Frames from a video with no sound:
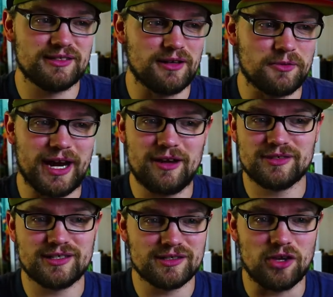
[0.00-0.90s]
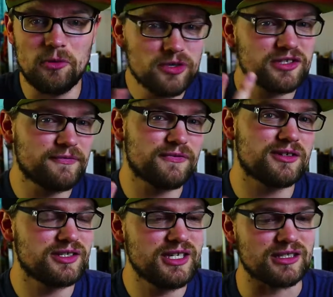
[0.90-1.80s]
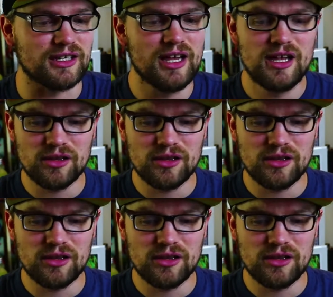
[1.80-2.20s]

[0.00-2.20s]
around since almost the first season.